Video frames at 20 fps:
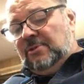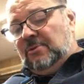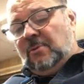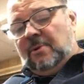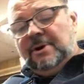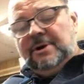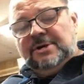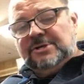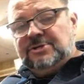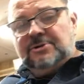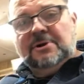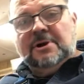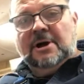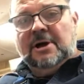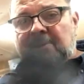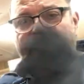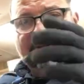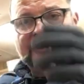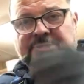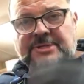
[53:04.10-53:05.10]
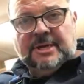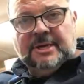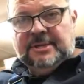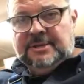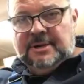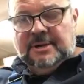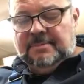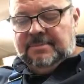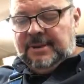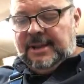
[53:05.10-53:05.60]
1 or 2 comments, I ended
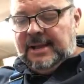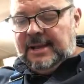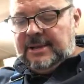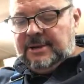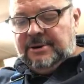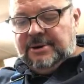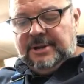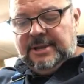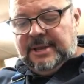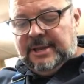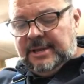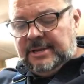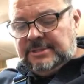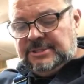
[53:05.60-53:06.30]
up blocking her again.